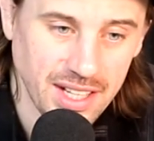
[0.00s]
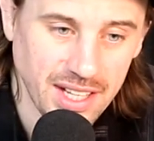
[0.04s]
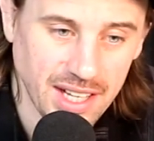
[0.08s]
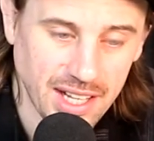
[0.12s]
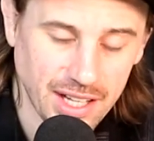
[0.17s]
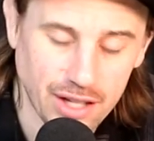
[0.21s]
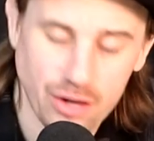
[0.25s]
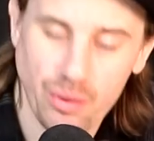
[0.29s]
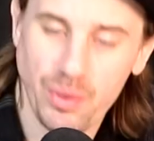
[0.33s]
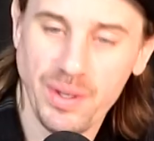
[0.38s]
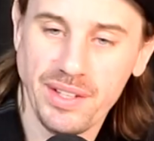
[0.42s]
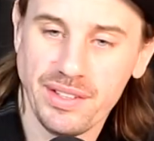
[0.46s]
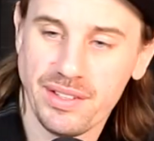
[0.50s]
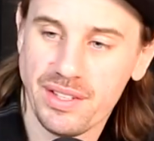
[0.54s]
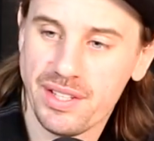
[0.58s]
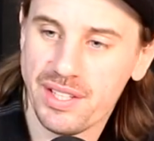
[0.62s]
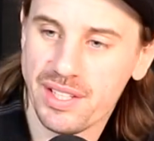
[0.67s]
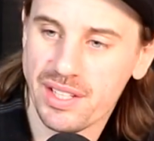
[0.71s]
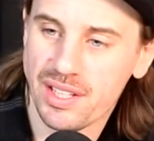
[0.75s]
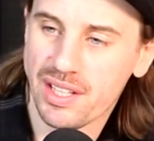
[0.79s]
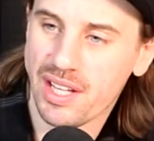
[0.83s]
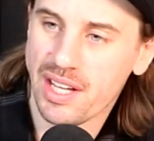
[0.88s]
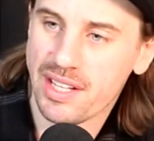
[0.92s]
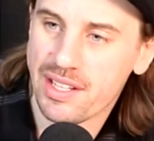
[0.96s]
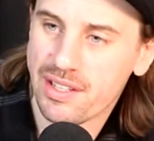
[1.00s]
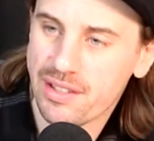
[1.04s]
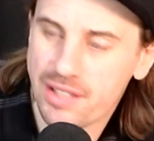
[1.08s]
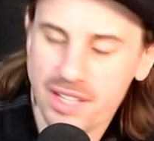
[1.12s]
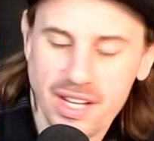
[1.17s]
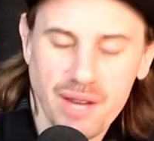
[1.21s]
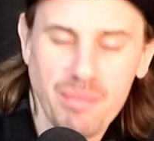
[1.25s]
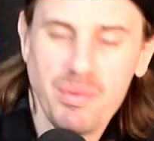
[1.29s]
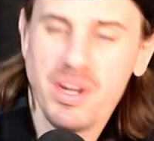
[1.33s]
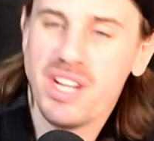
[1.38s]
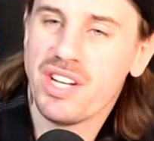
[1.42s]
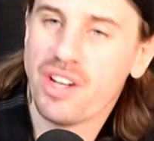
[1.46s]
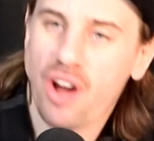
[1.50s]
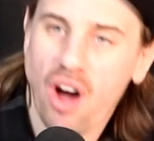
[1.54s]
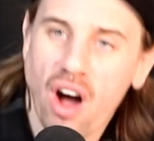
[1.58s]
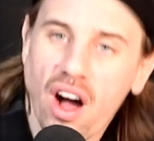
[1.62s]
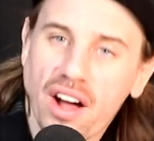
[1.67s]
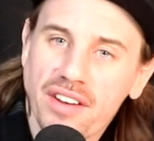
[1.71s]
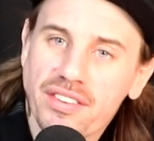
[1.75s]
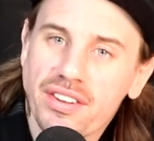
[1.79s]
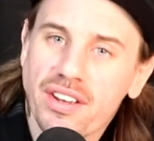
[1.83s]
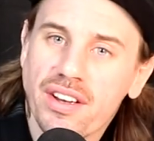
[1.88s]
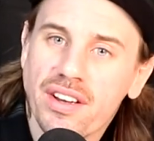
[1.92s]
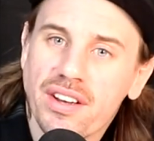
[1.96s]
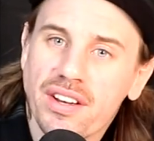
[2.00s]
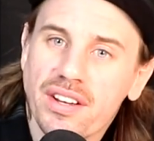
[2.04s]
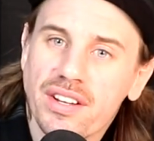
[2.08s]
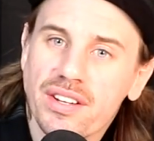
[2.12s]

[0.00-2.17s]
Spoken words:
And can we not?